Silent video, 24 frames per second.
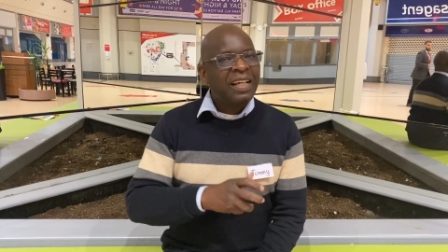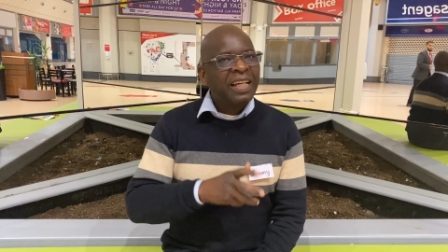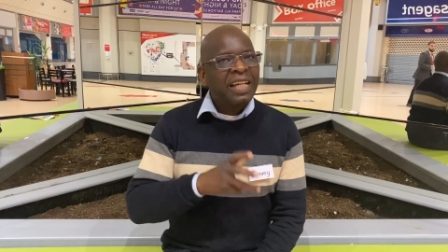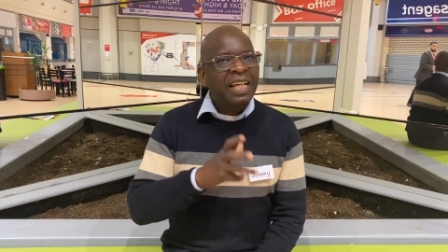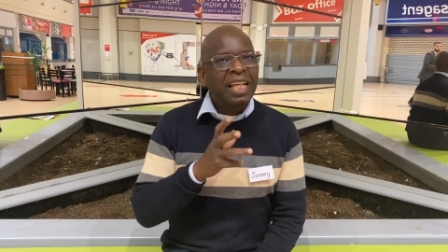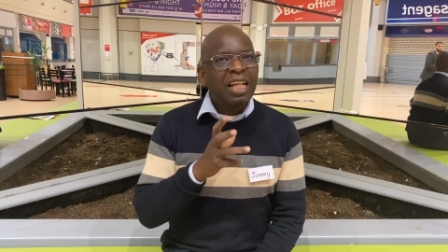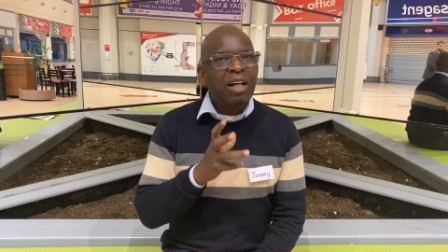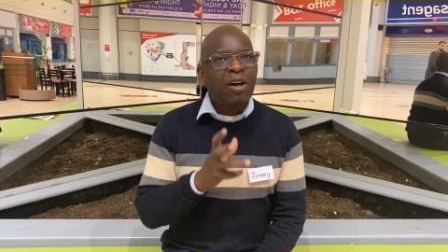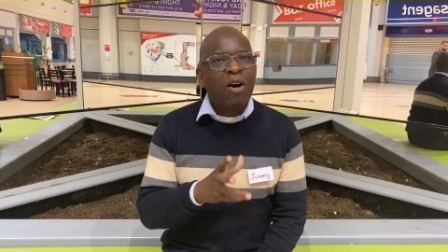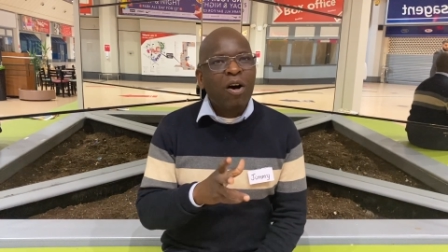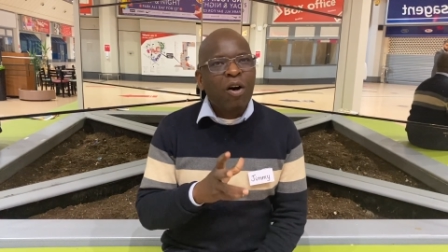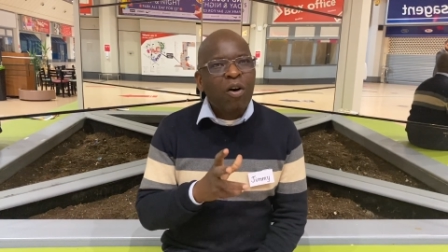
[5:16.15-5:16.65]
in
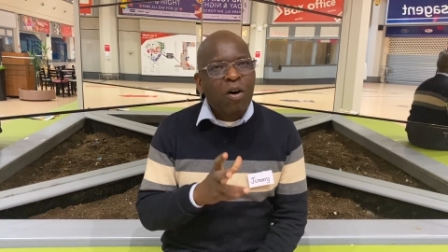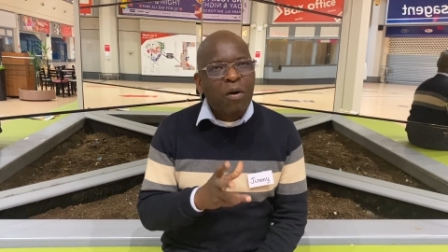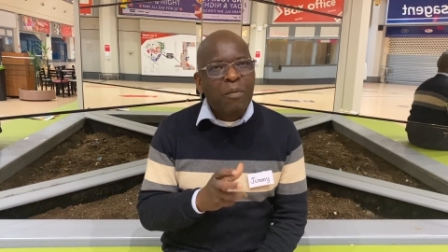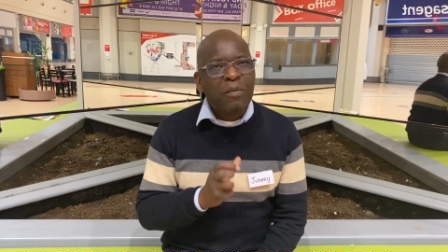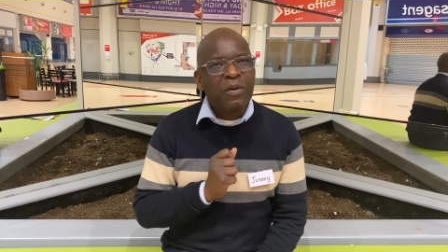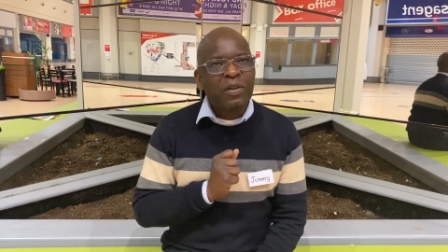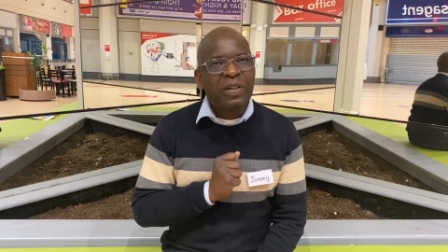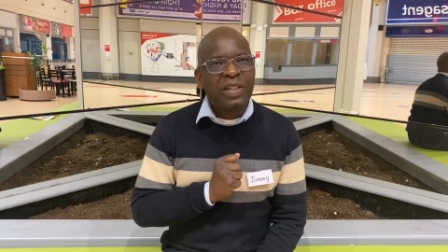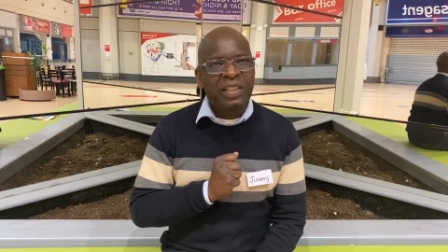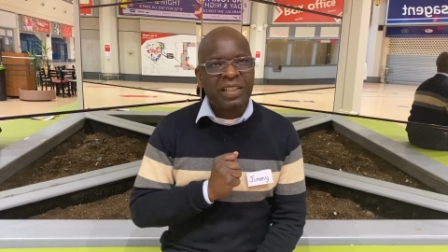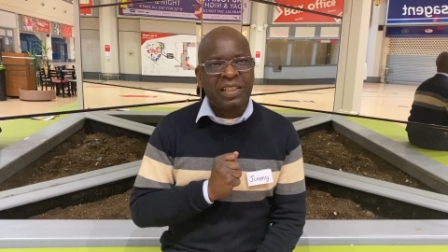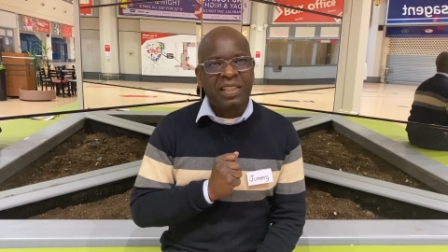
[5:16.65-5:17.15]
our
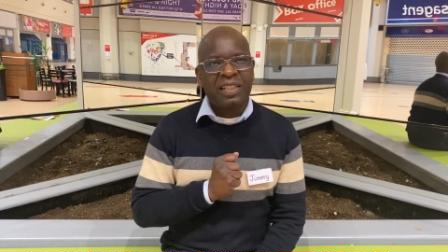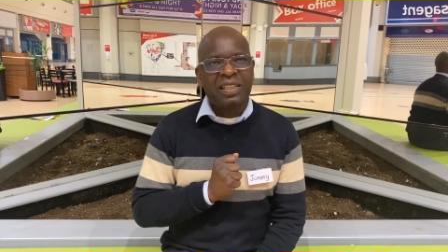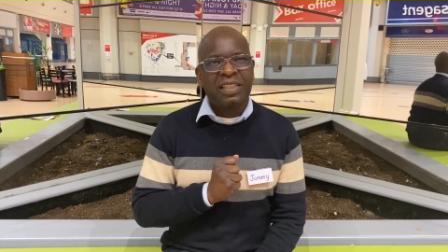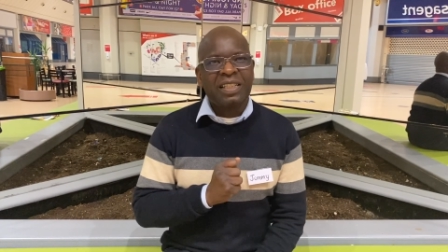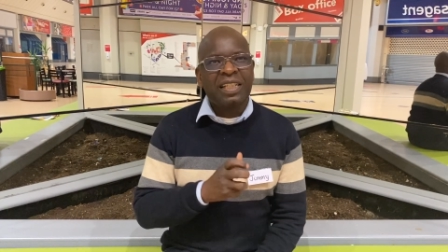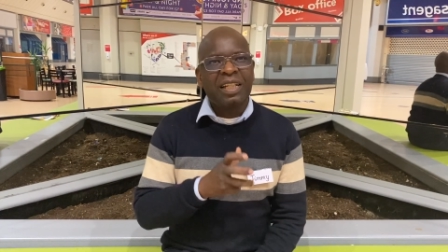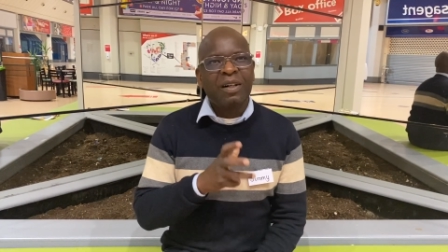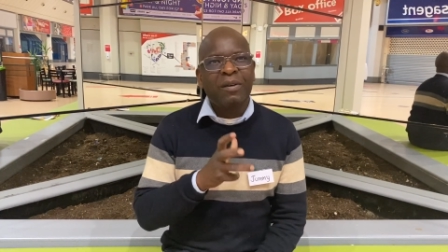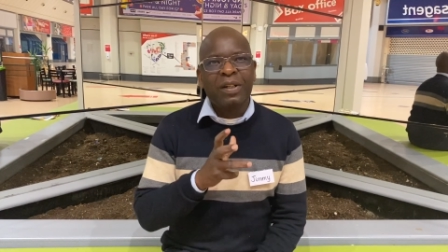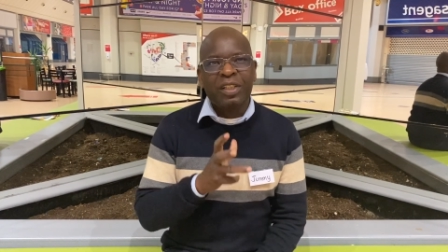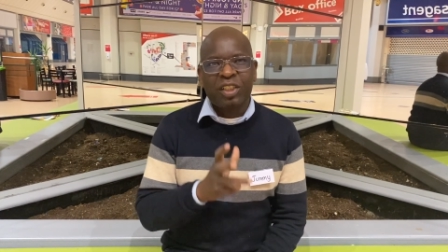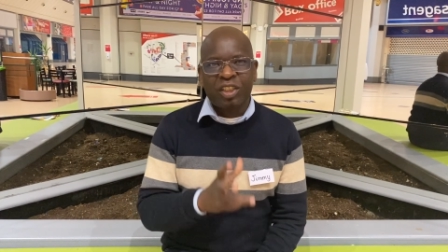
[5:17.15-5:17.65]
communities, in
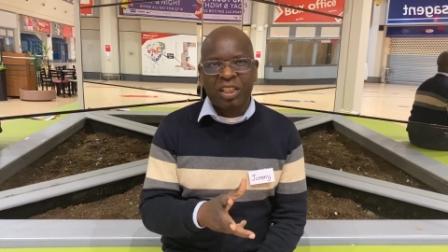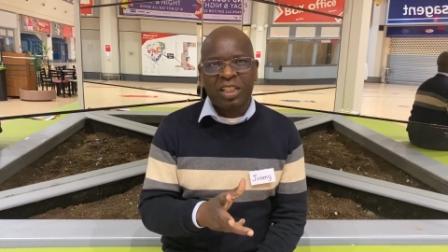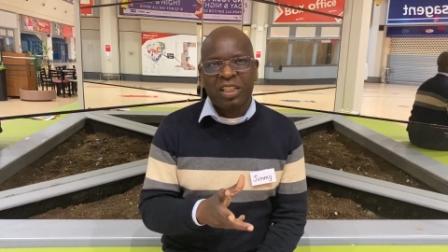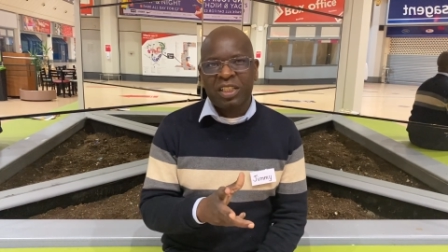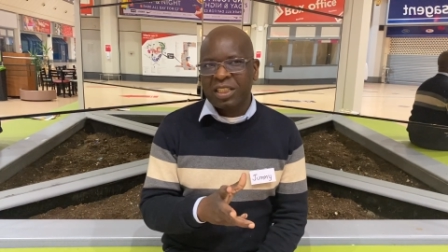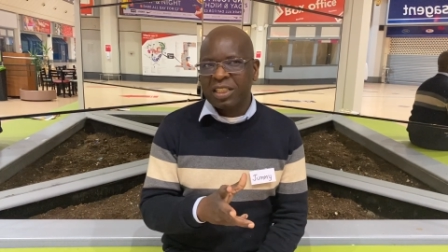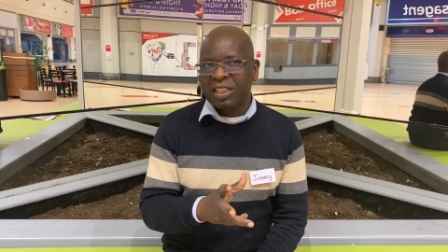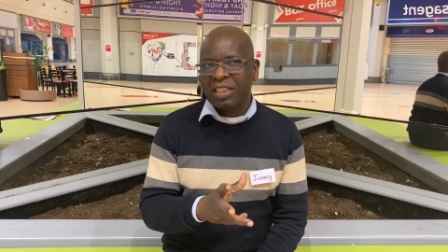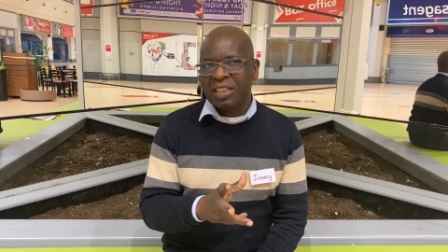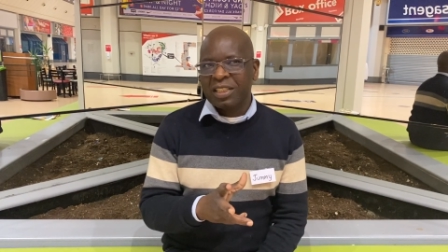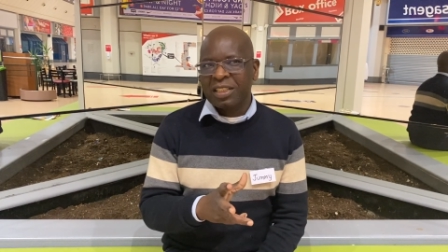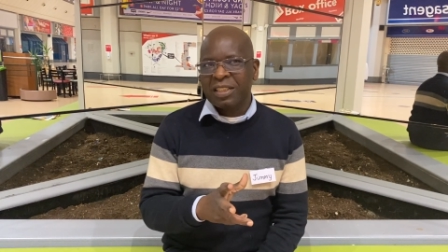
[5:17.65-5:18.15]
our
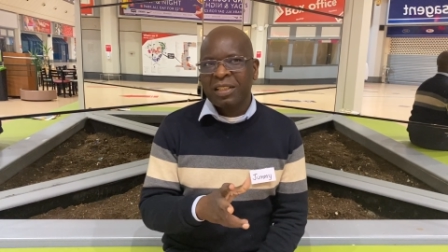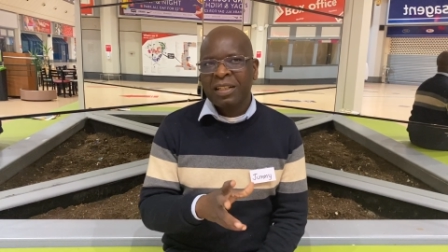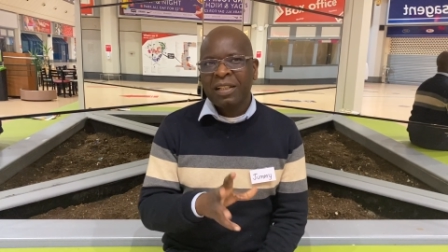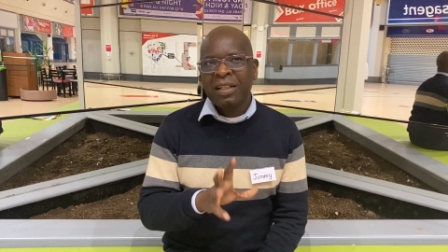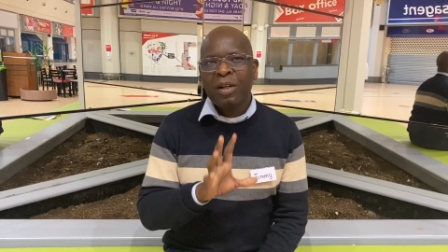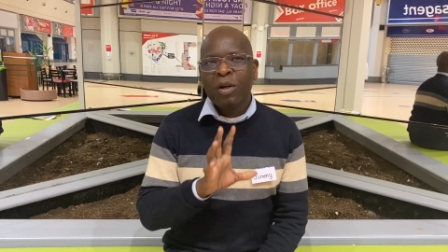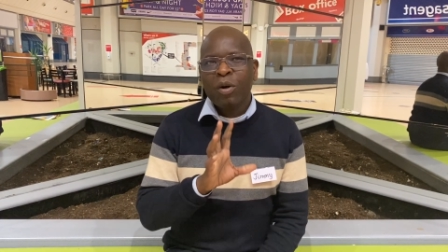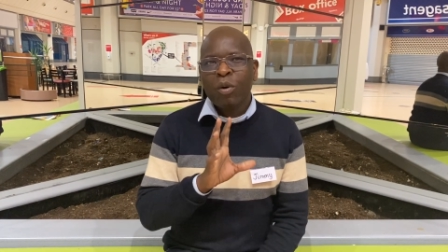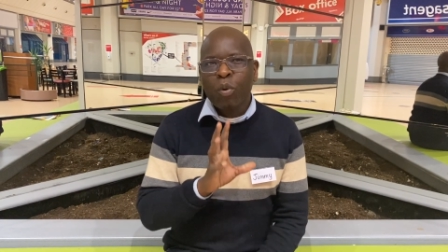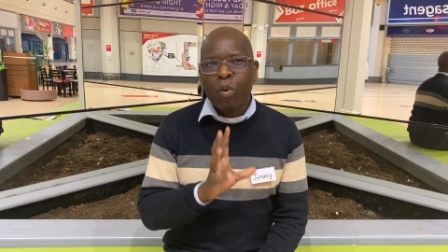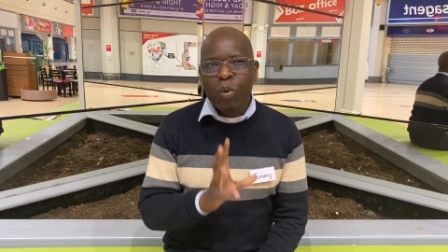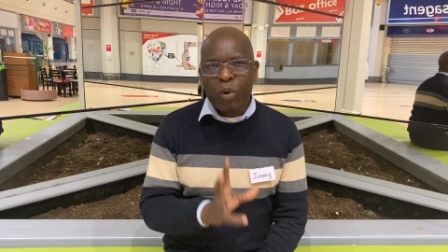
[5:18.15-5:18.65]
churches.
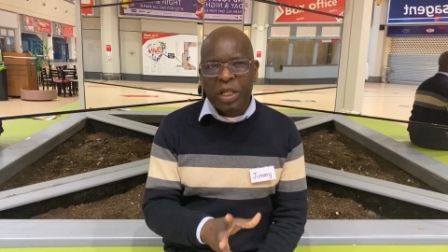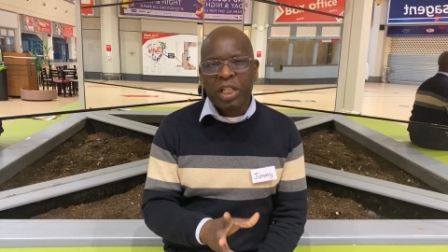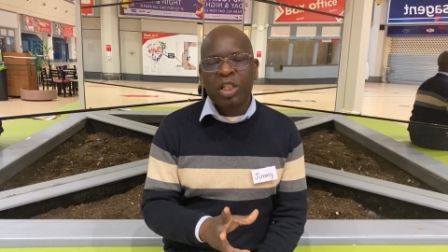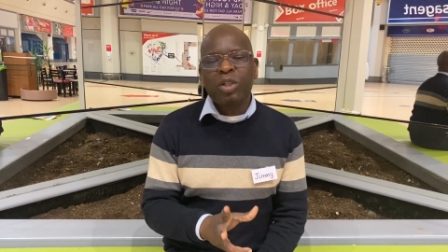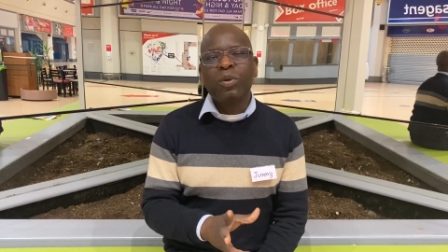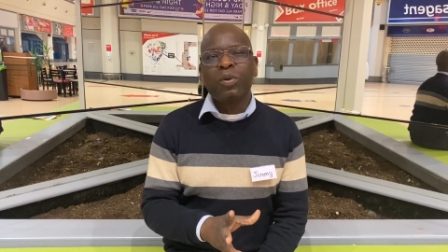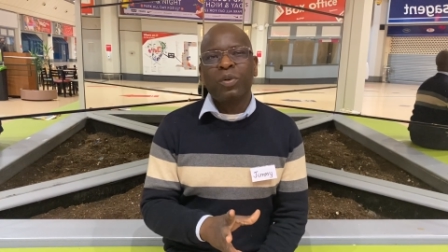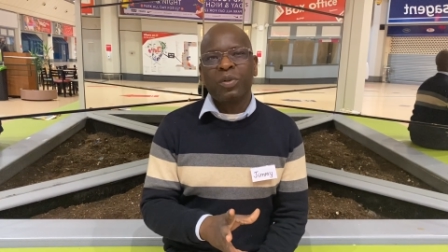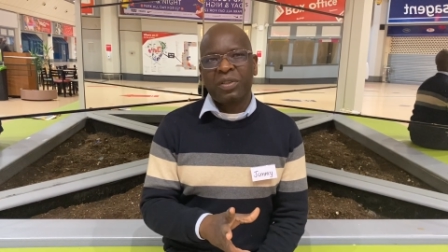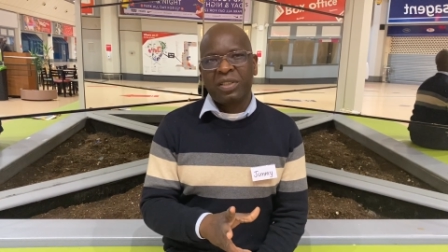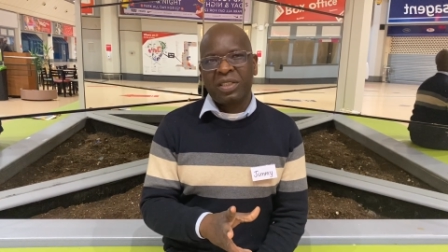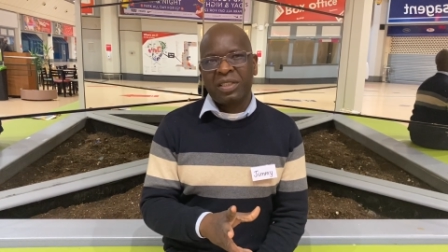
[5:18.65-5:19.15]

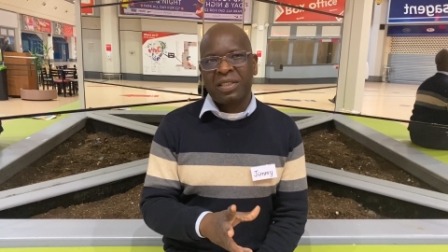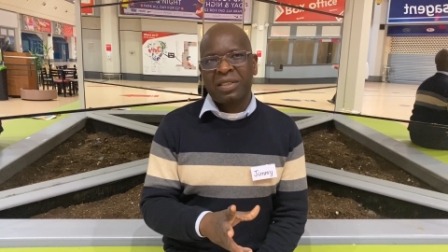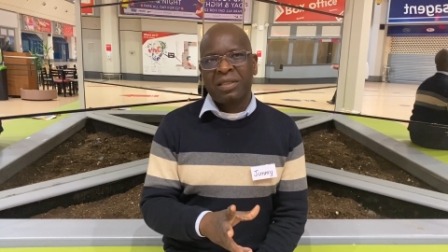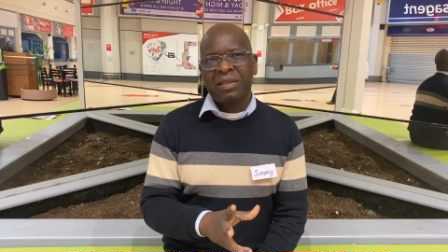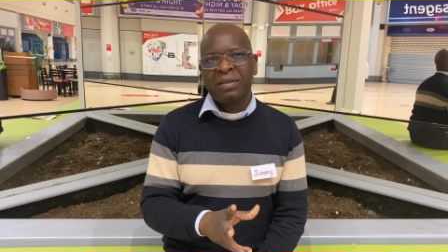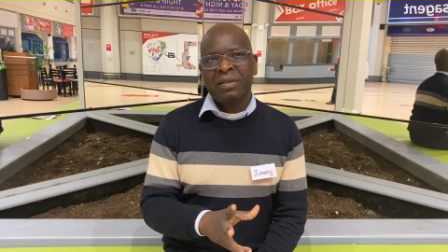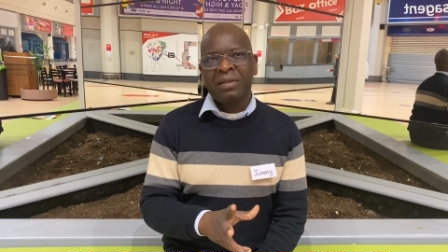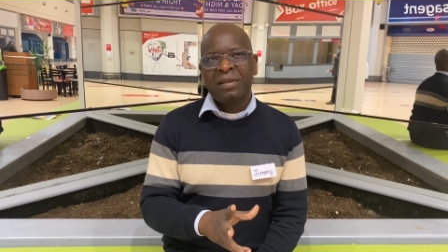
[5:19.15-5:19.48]
Widows,